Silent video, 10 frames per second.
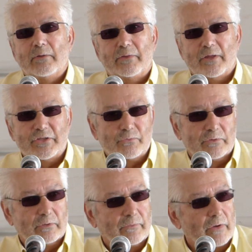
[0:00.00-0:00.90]
And that's
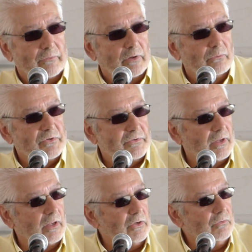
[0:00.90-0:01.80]
what the governor was
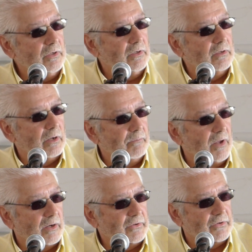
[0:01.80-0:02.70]
saying you needed to come
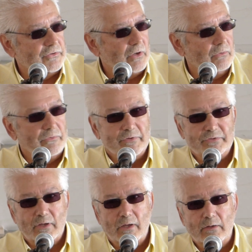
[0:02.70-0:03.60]
back and consult with
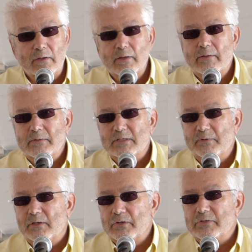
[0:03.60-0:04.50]
us on. It's
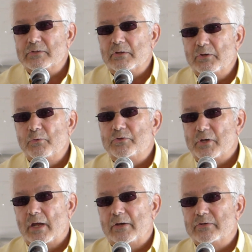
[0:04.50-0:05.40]
because you
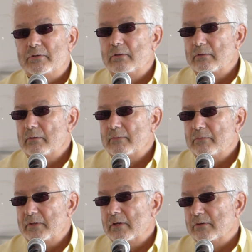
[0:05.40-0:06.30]
changed
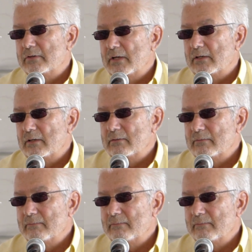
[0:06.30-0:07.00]
the undertaking.